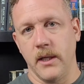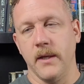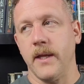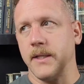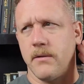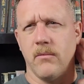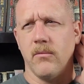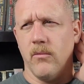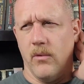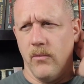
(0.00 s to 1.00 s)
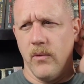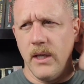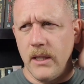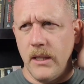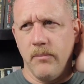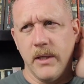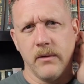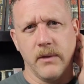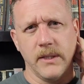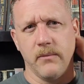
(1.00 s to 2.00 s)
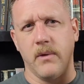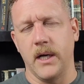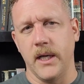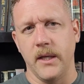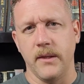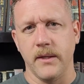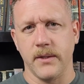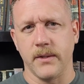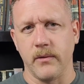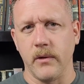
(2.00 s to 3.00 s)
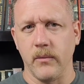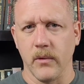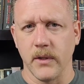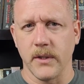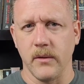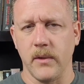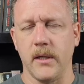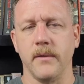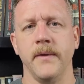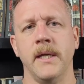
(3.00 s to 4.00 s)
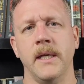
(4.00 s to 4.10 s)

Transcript: And that's a really big reason why this story works so well,